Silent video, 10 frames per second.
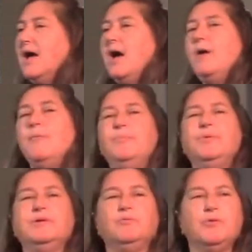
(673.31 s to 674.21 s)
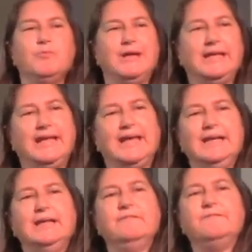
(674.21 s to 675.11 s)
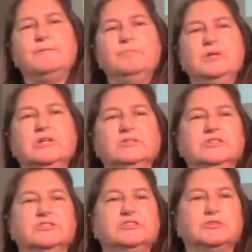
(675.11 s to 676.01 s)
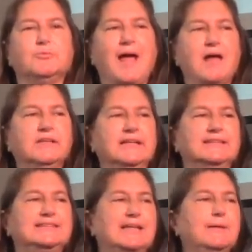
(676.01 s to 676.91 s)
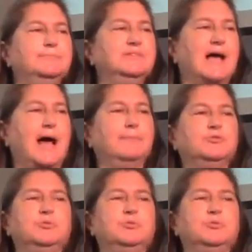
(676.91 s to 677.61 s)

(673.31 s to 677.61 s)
Hmm. But when we get in familiar surroundings, sometimes